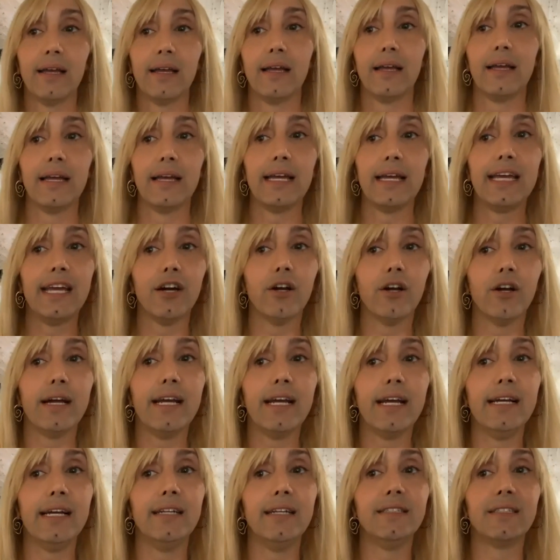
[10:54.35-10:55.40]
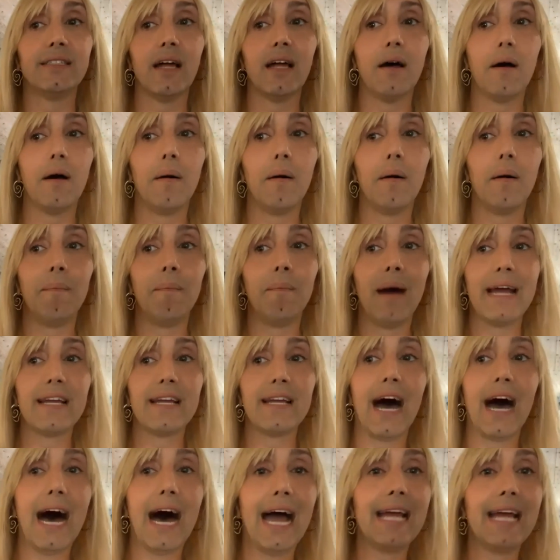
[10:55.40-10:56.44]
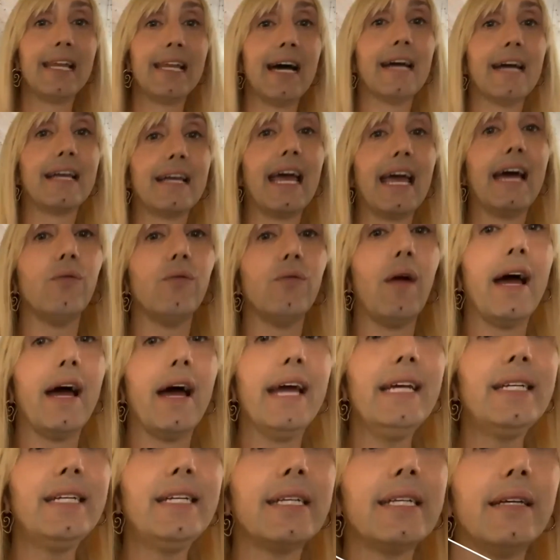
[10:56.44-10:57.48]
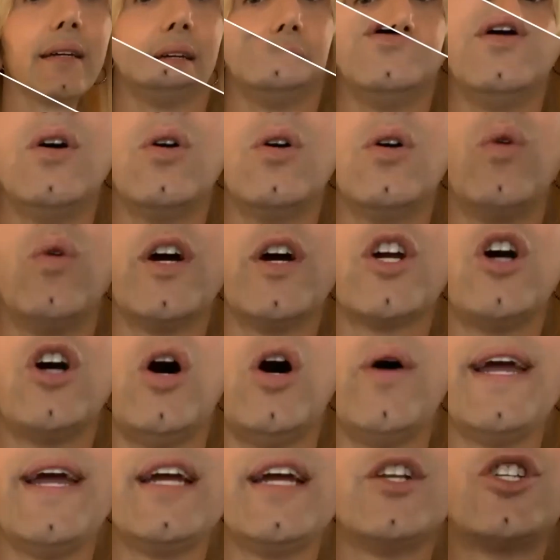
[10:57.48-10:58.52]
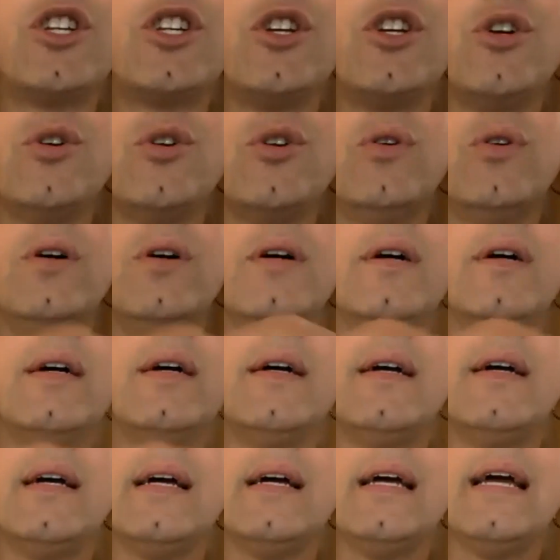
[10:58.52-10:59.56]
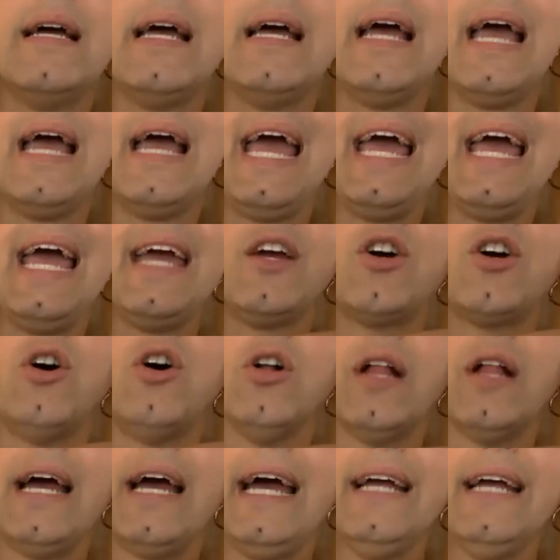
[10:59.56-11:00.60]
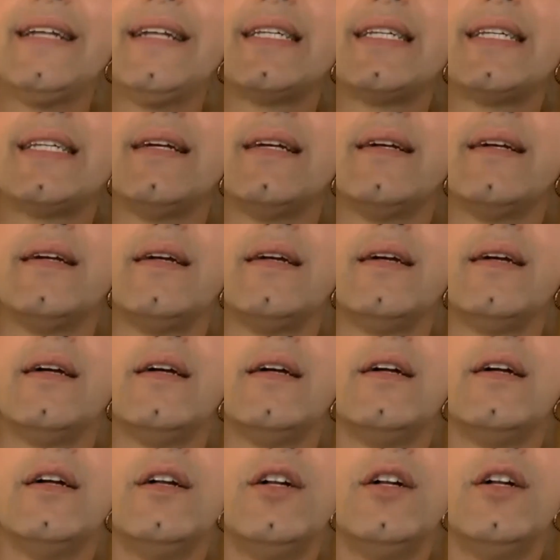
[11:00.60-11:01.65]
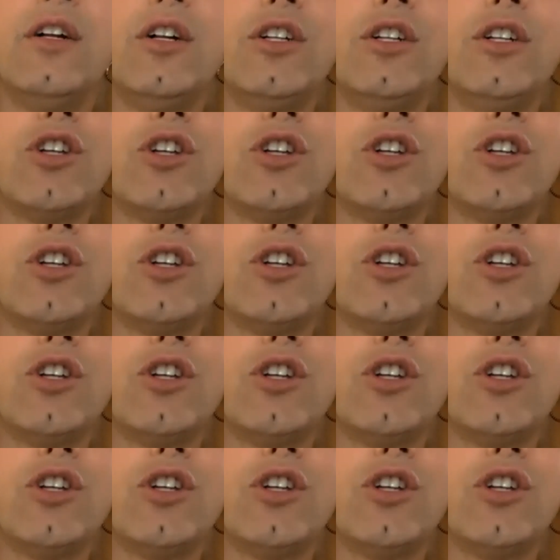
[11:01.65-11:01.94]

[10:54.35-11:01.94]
Here is my guide again, right? We're going to angle it so